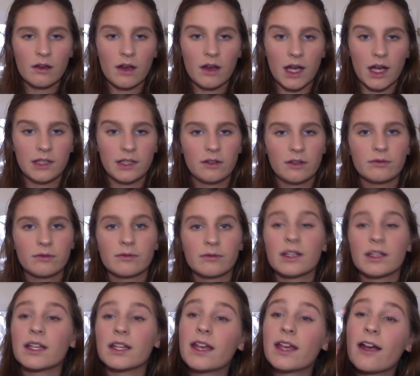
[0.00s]
I don't
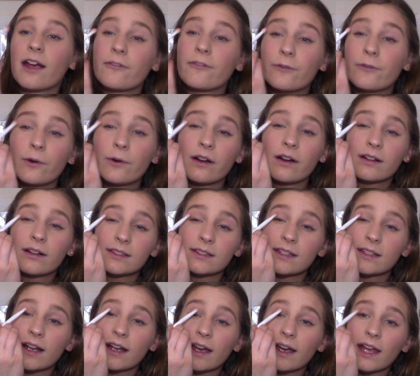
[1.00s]
really care for, because
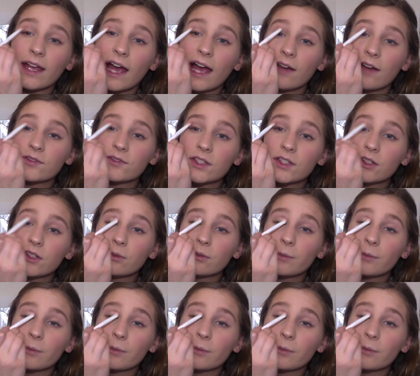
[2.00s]
then I have to do